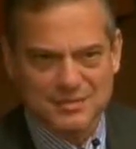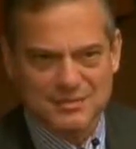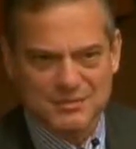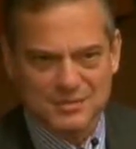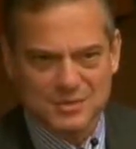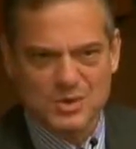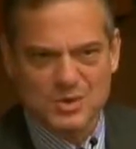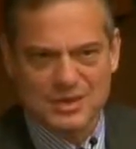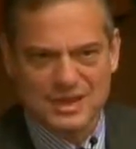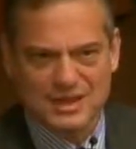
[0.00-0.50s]

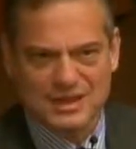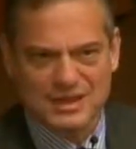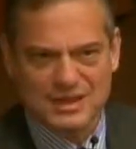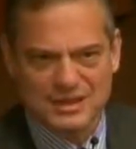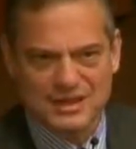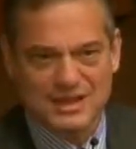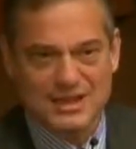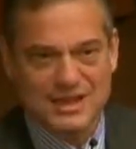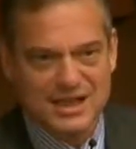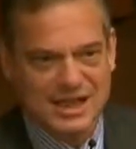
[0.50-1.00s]
more than
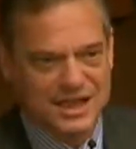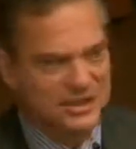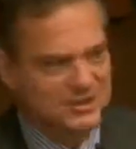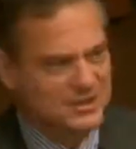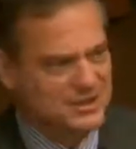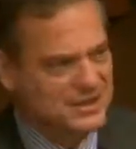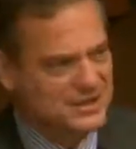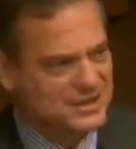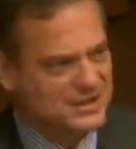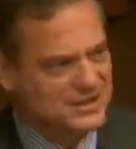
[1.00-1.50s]
nearly
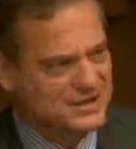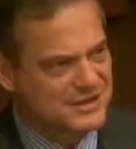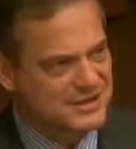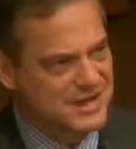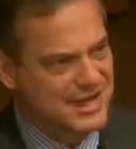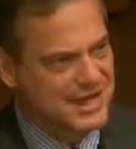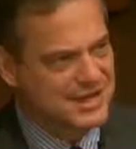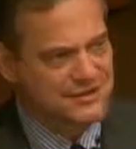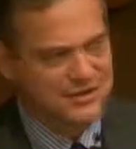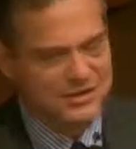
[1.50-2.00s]
100 years
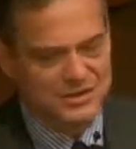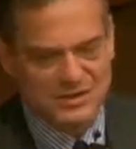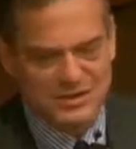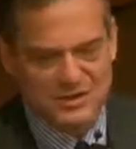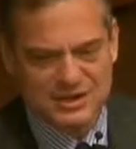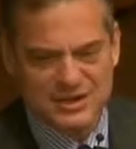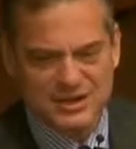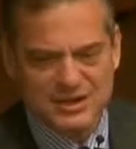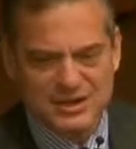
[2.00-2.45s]
after,